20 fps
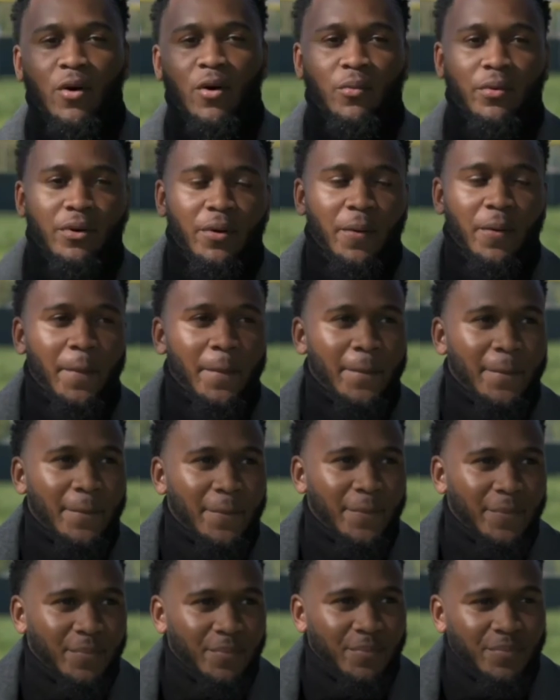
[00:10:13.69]

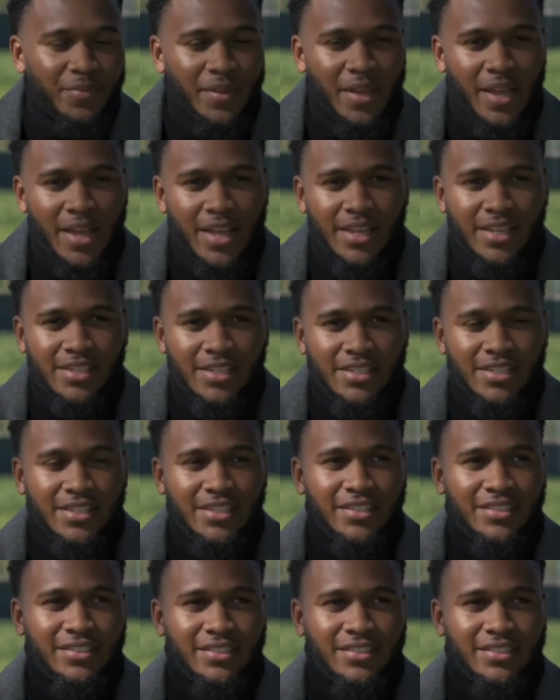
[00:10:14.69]
Mowell.